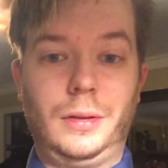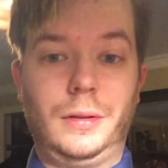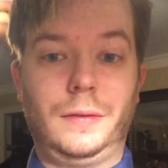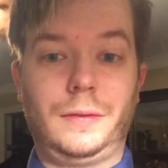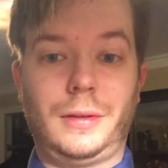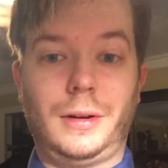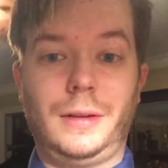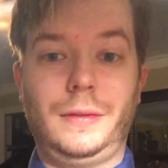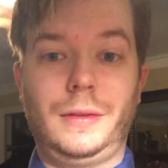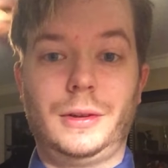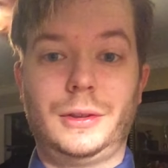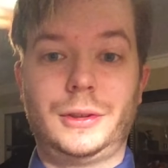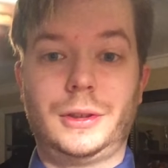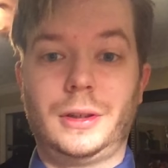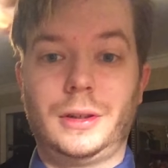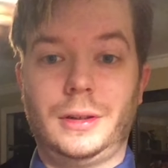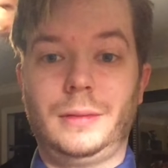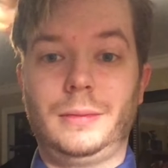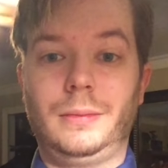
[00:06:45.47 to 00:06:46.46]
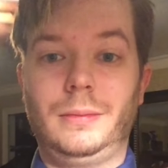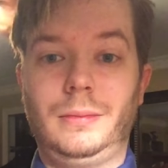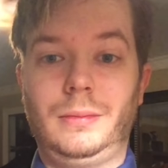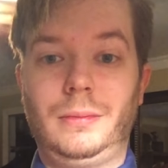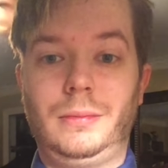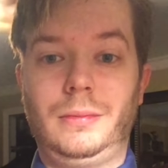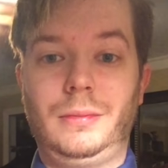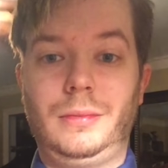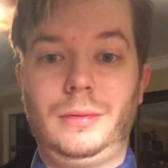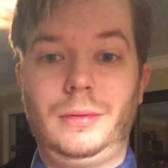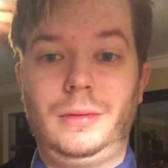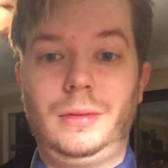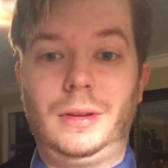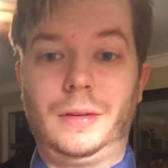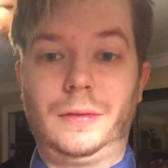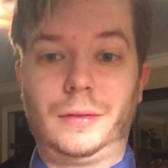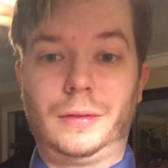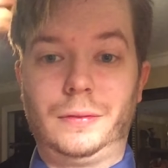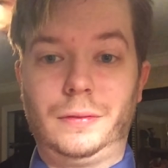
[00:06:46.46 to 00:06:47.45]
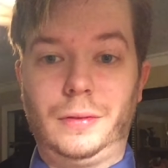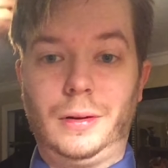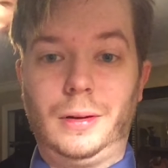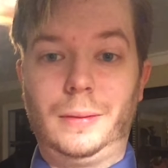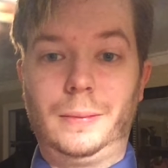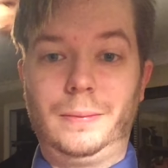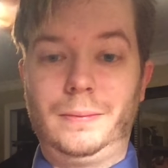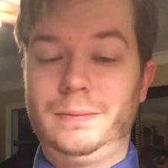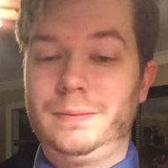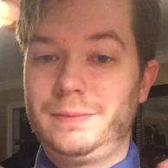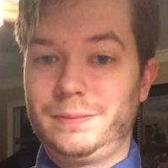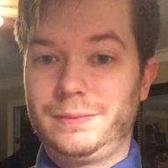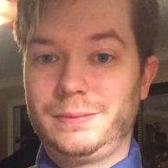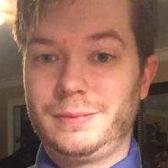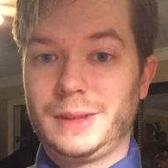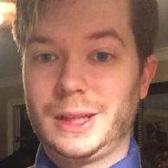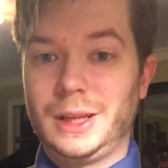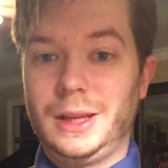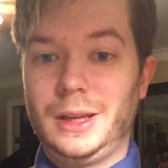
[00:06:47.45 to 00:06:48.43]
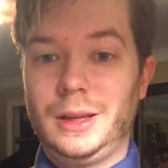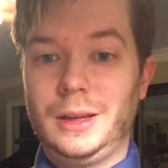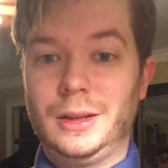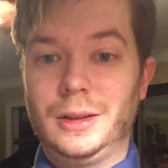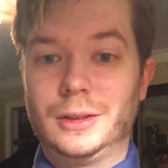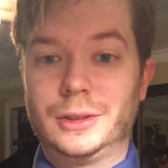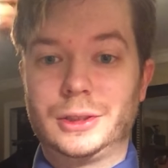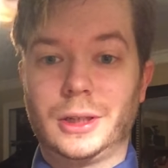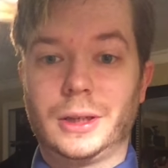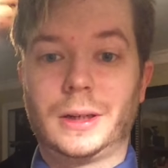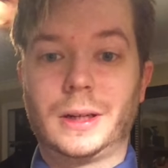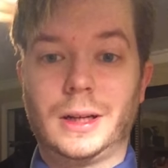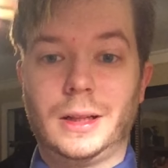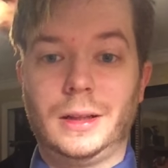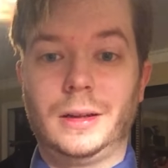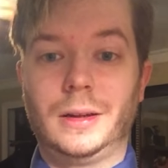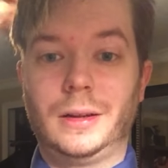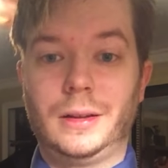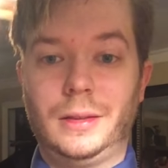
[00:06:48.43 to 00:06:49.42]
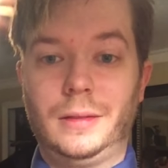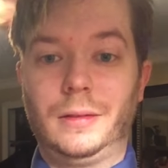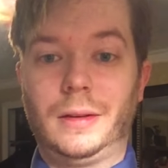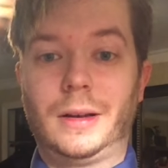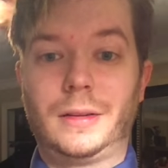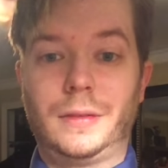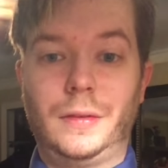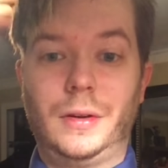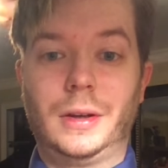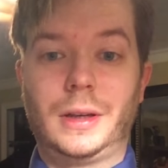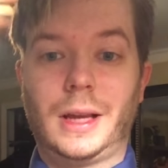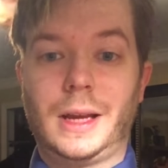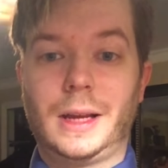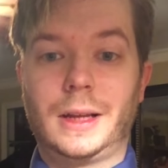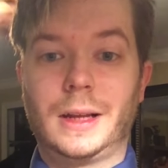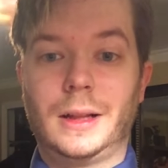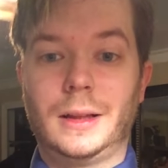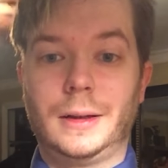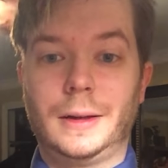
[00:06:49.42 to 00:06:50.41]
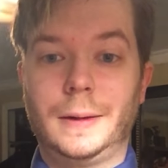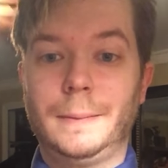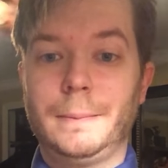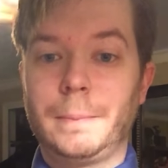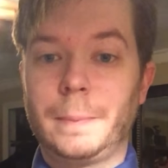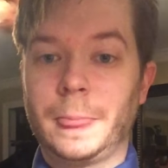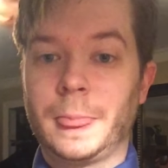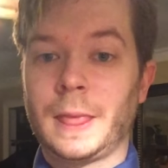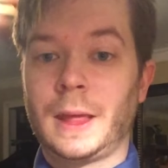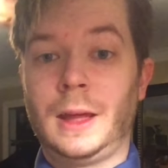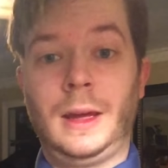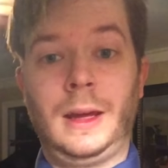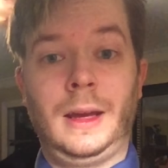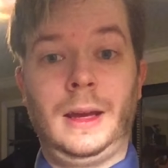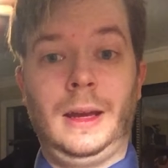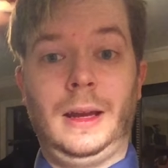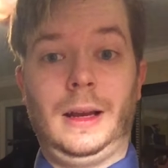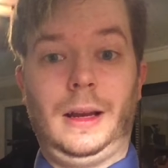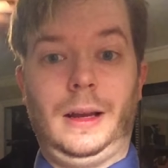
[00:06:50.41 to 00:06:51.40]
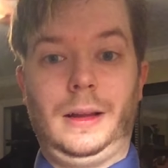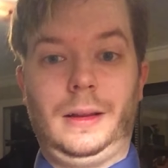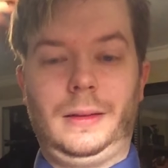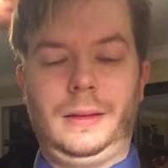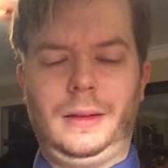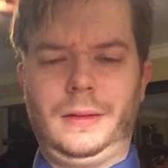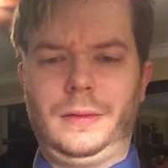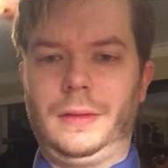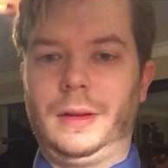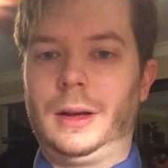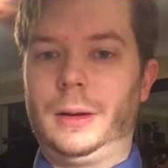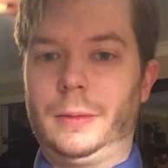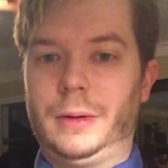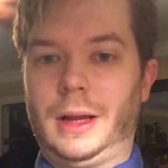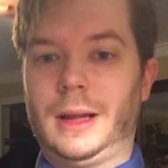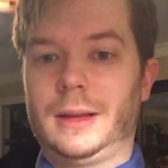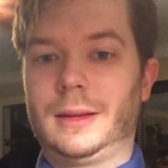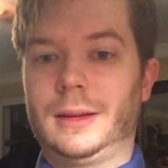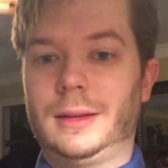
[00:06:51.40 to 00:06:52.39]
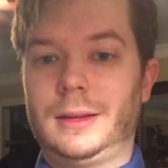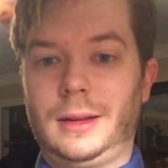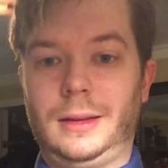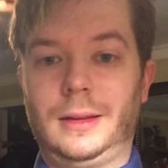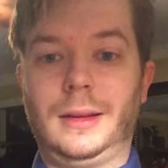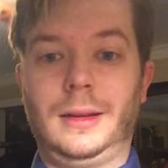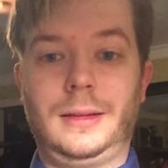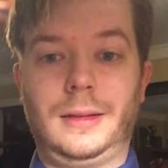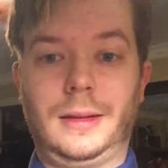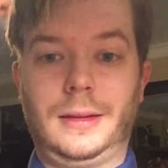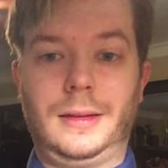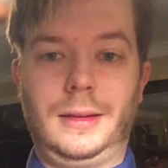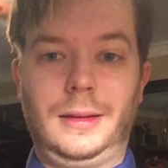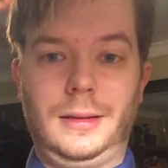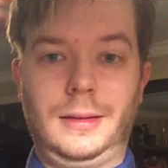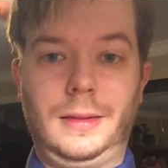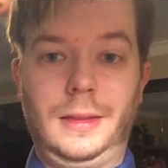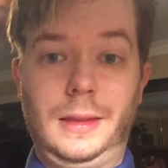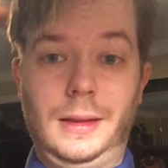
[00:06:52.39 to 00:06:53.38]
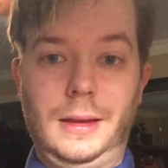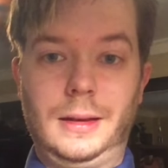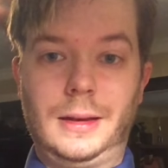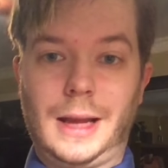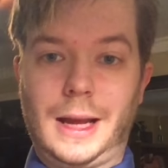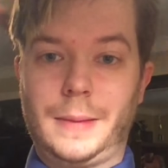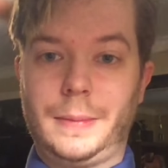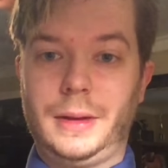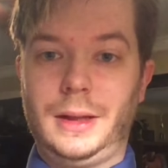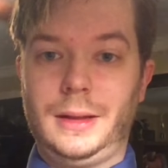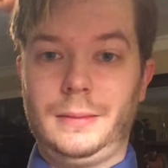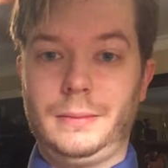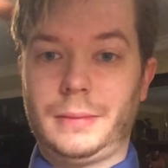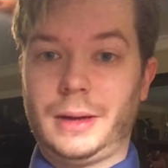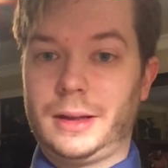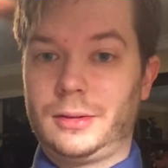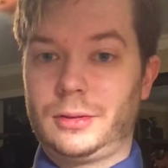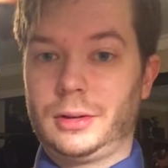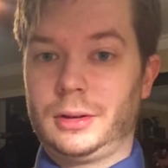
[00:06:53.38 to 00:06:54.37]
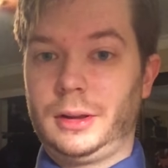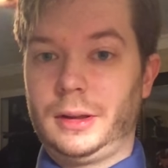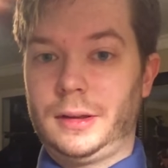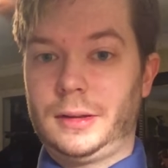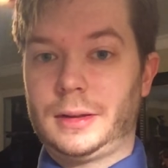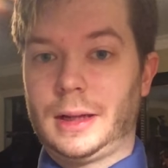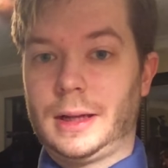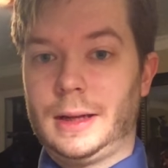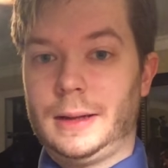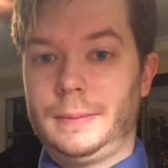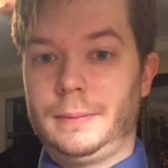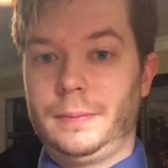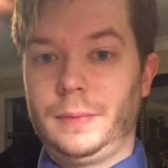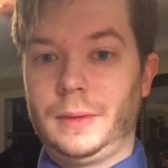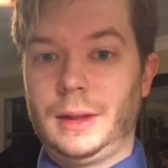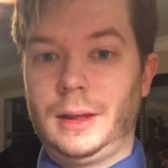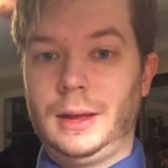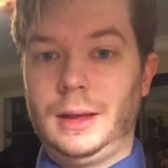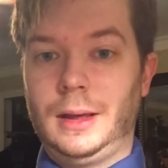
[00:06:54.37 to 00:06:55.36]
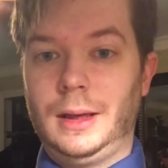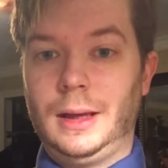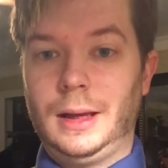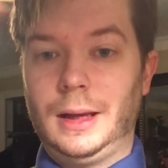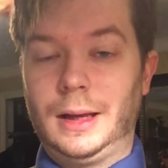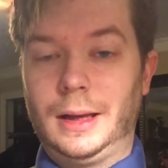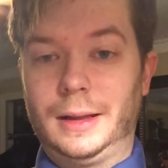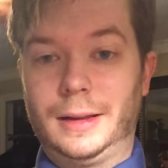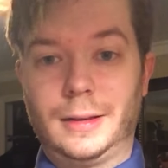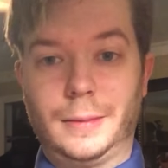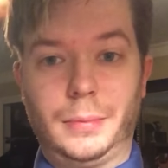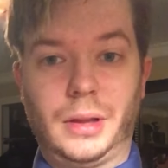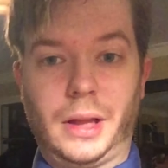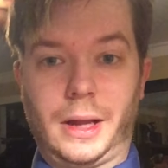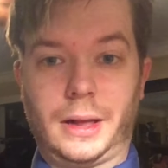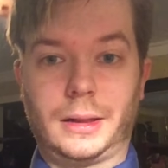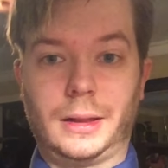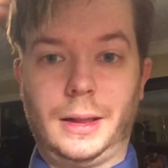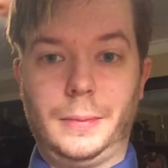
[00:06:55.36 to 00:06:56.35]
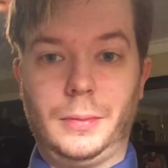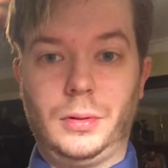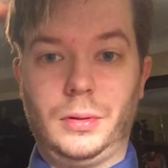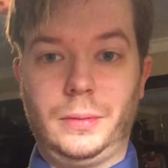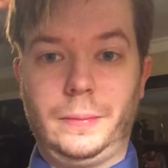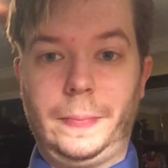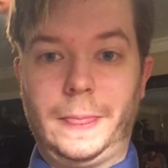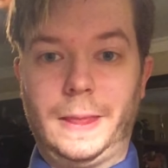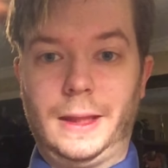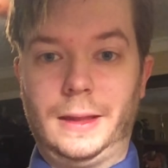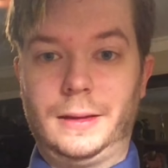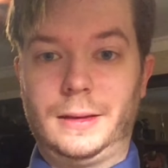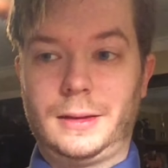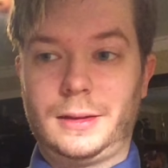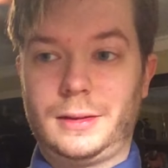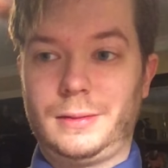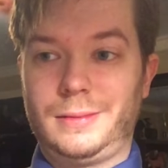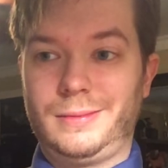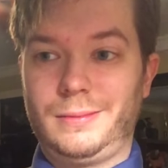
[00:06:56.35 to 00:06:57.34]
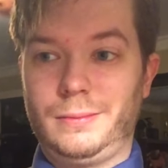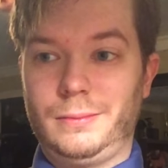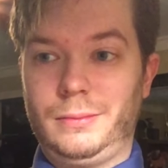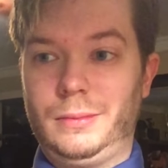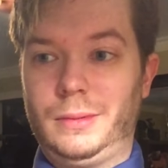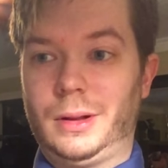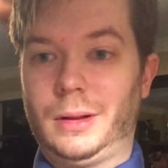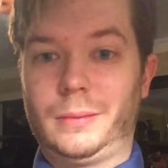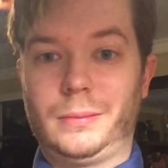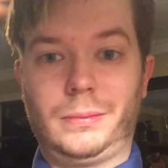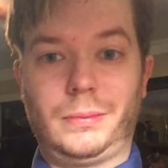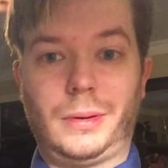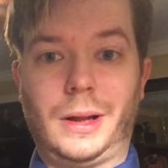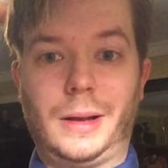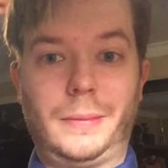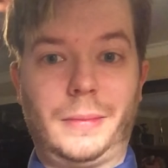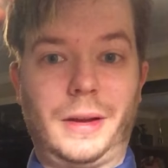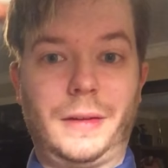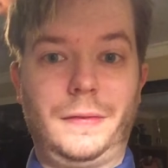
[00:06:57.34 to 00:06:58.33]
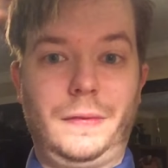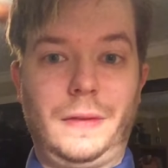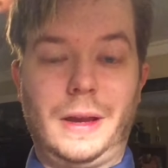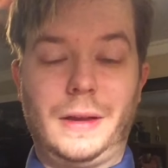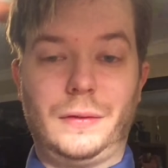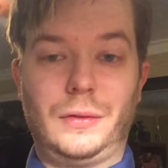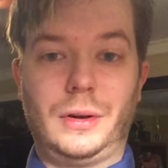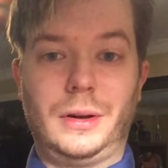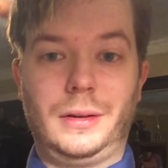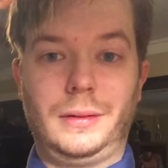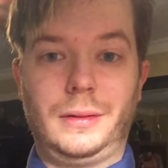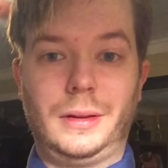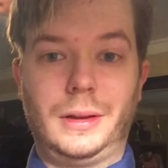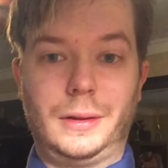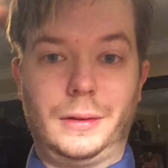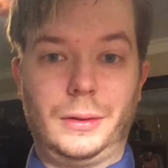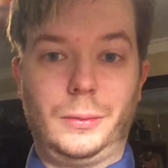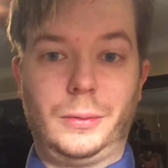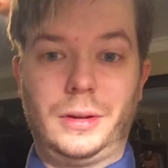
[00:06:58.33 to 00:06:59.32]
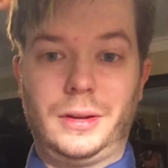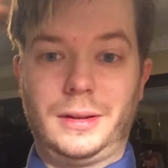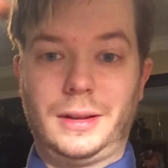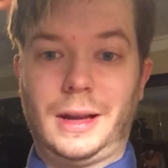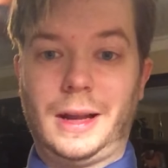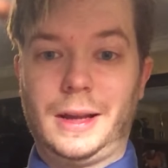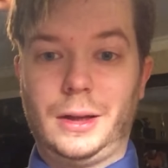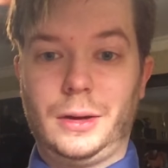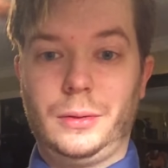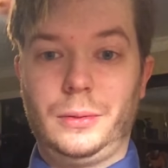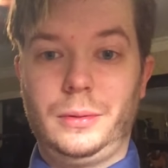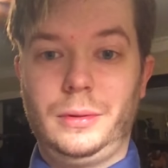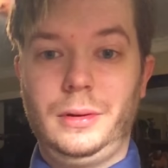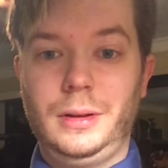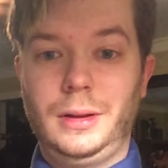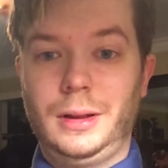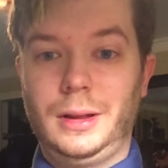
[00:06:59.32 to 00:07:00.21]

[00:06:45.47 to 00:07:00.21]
the front of your shirt, different from your shirt color, the rest of your tie color. If anyone hasn't seen this, this is the Dominant by Sterling Scott. It's a black label. It's probably my favorite of the ones that I own.